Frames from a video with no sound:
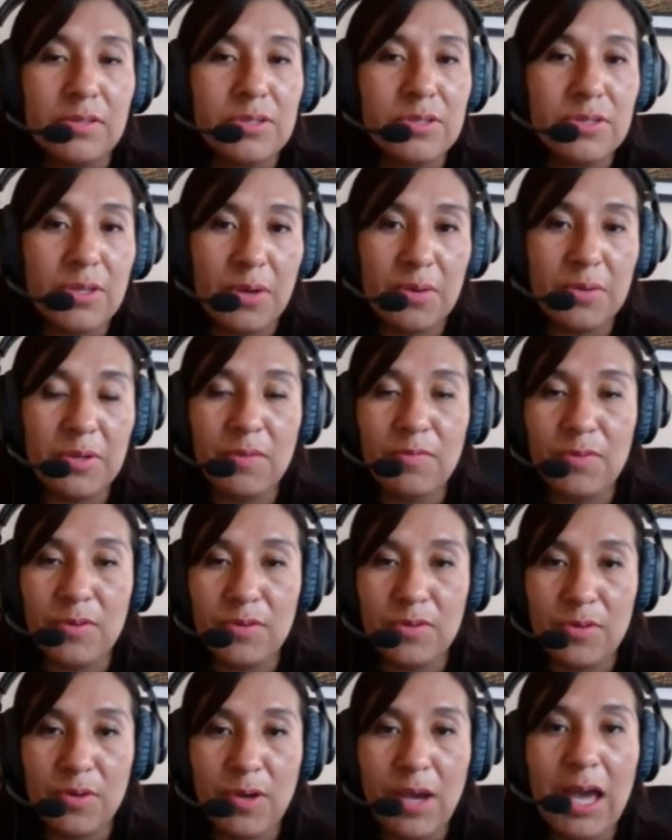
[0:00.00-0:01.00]
So if
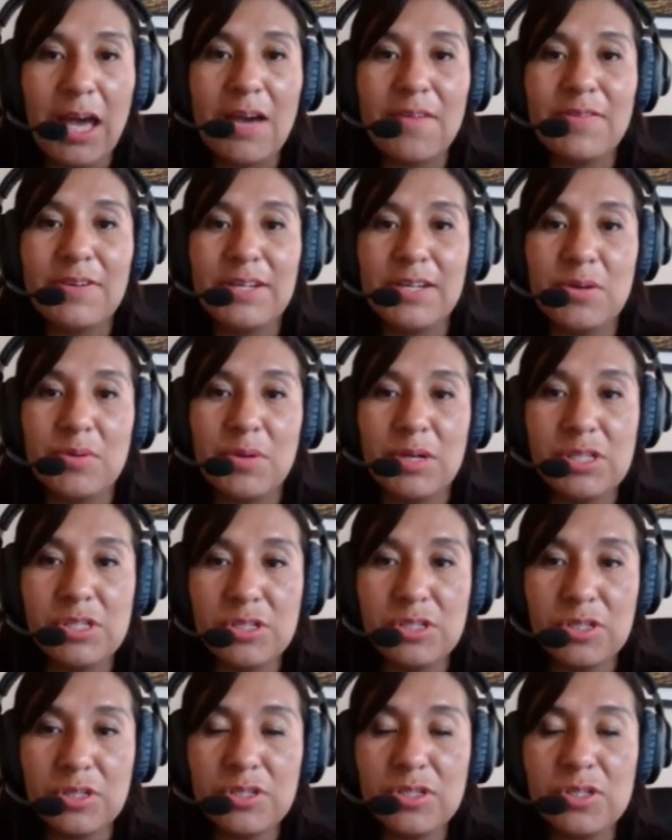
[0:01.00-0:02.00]
you do have any
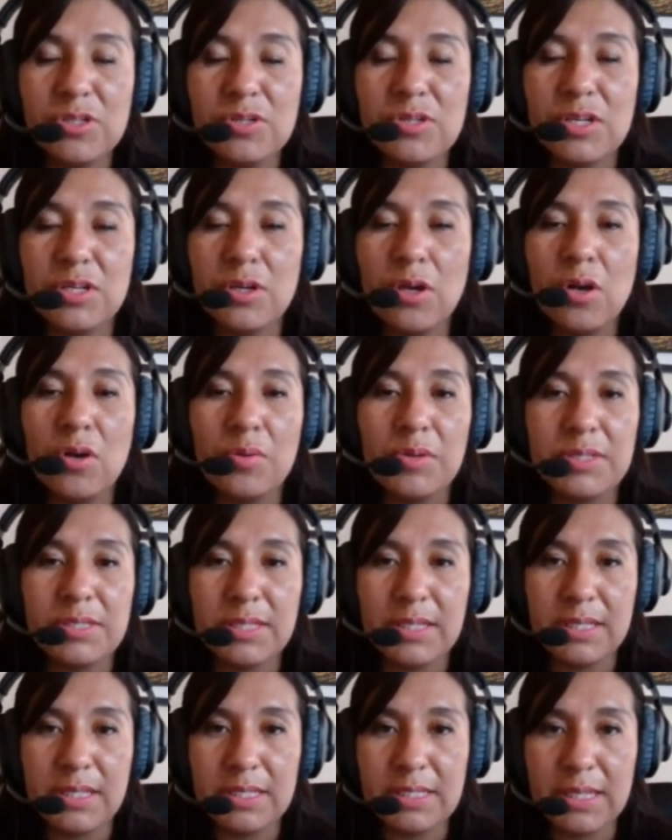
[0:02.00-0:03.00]
questions, you can always
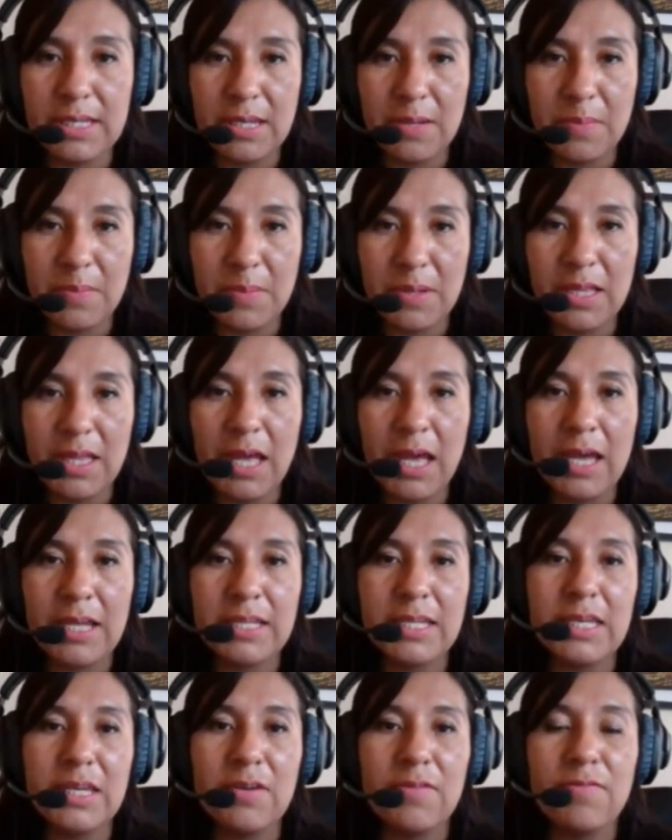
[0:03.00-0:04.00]
send us an email
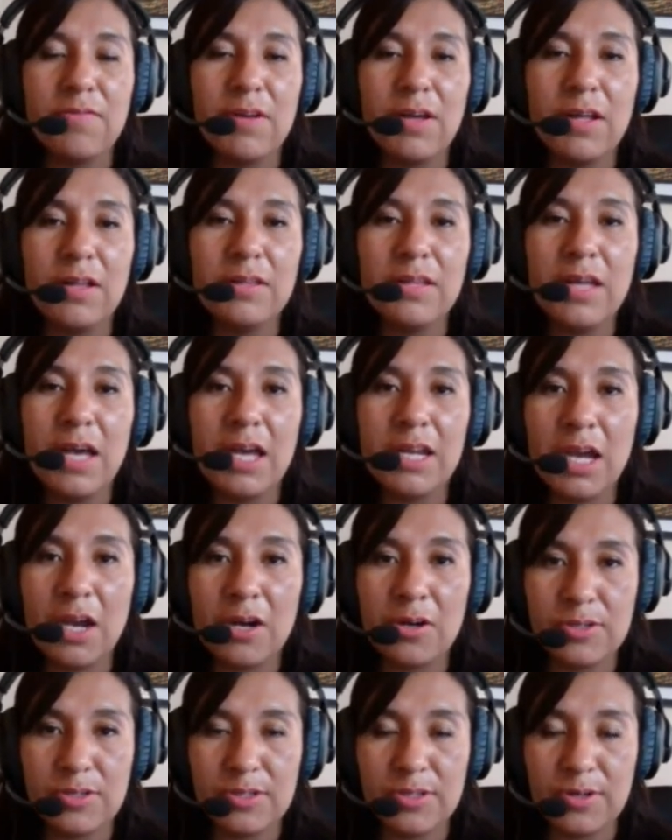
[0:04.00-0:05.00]
at
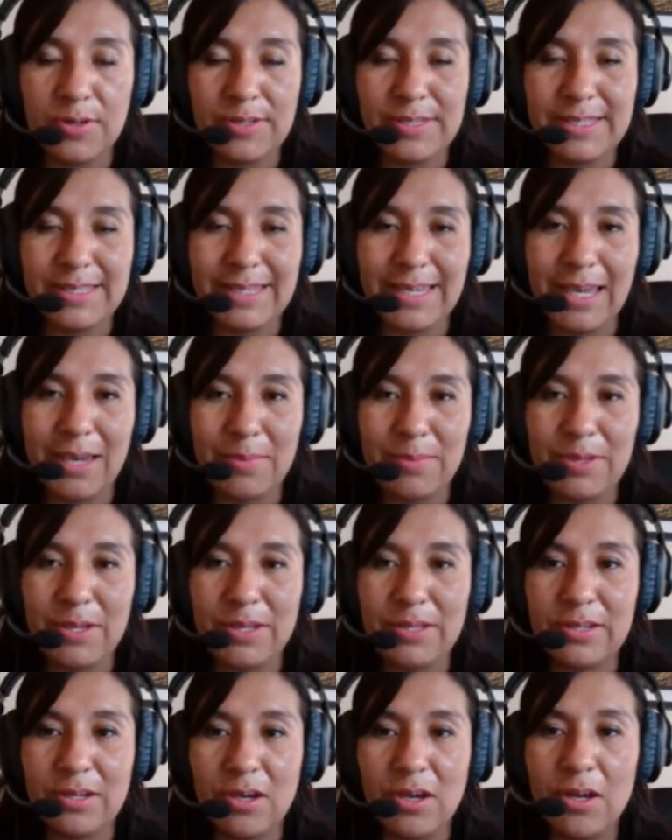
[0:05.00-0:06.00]

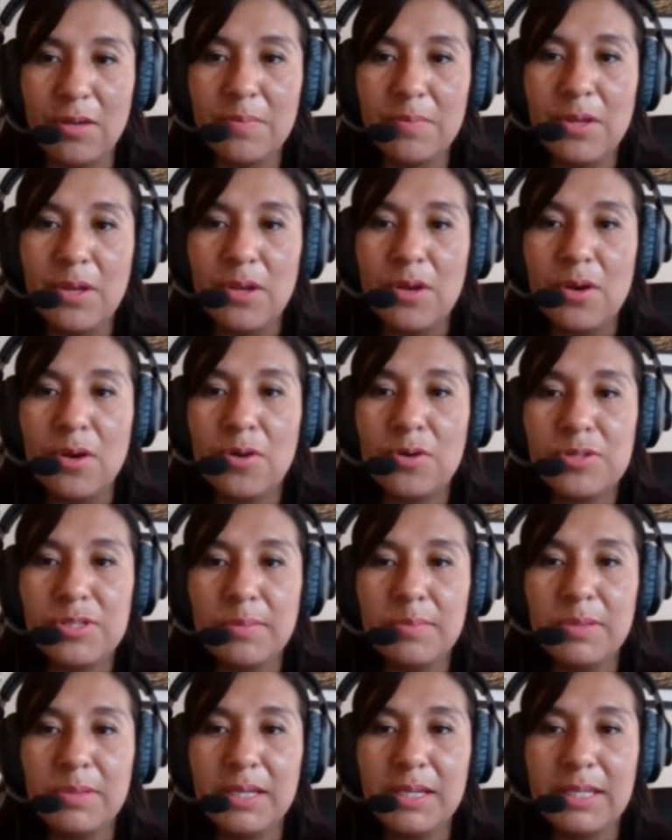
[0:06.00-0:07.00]
efl@ourstoryscape.com or
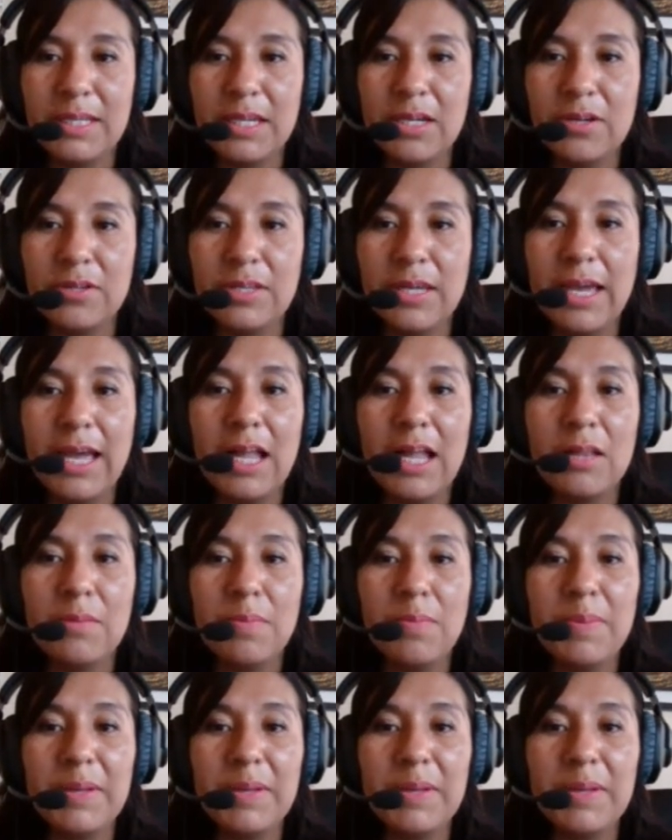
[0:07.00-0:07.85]
simply click on the help